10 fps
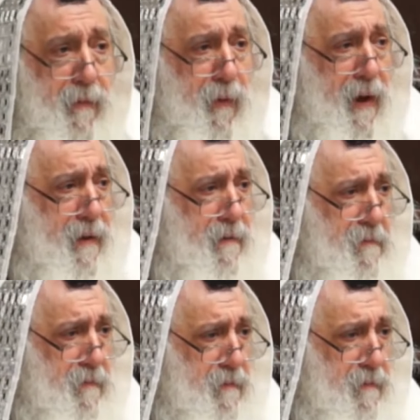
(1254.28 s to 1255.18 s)
why?
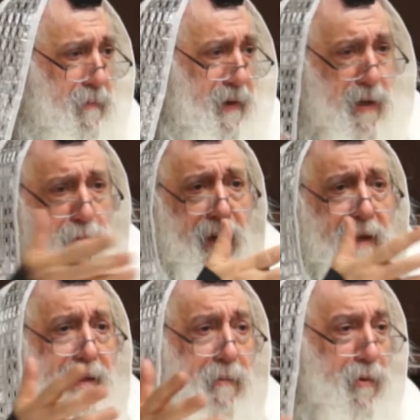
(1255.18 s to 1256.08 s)
We can do
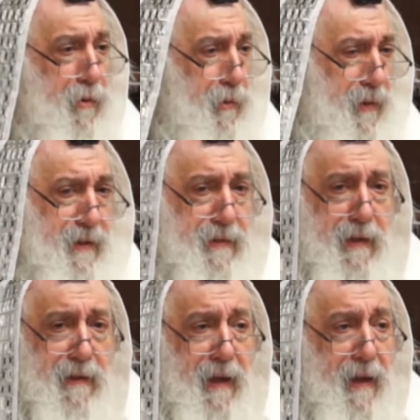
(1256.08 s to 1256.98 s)
like that. What they
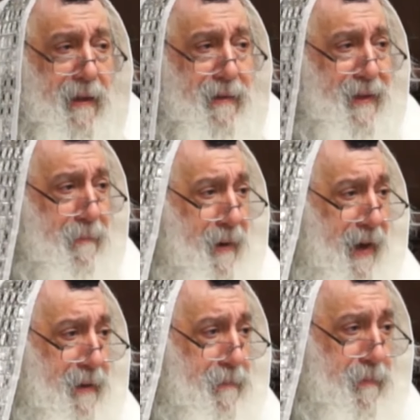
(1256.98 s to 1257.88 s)
did, they
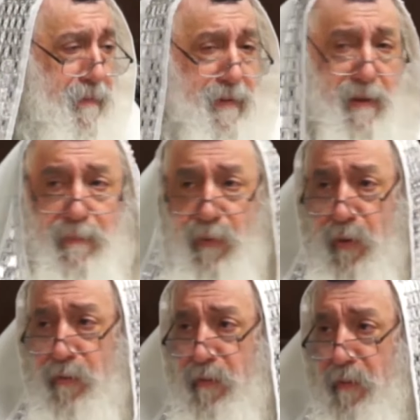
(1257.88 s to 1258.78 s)

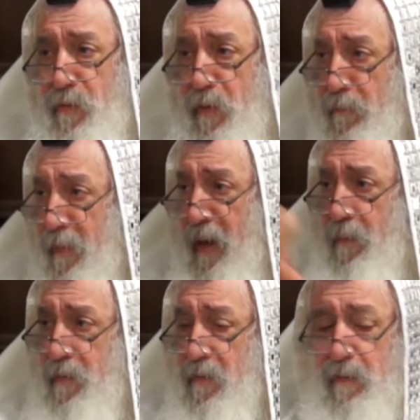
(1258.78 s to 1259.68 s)
bought some
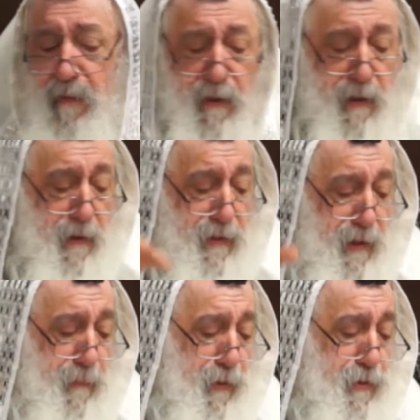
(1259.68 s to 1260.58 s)
pipes,
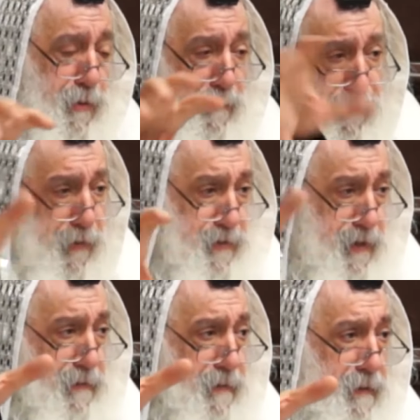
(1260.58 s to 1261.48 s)
they bought some
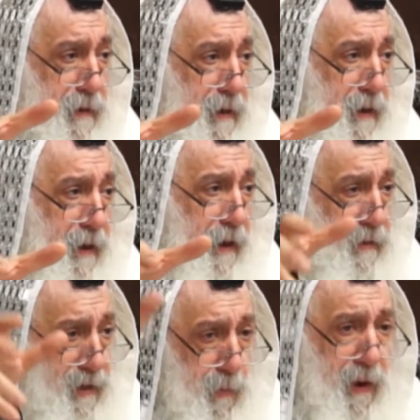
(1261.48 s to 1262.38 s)
faucet,
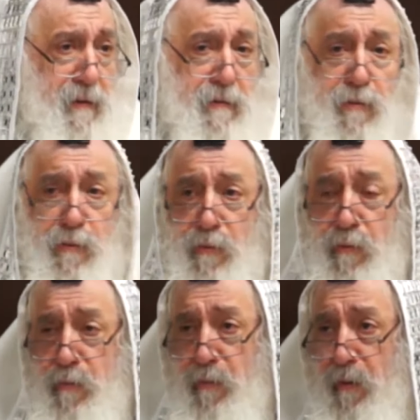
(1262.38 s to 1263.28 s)
and they went
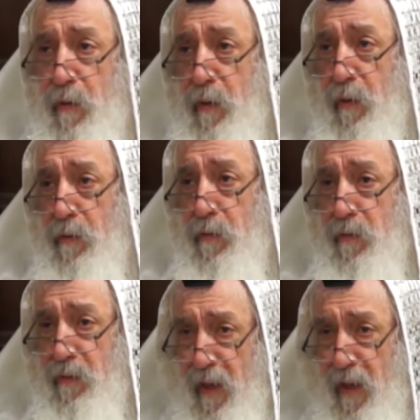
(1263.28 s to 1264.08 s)
to the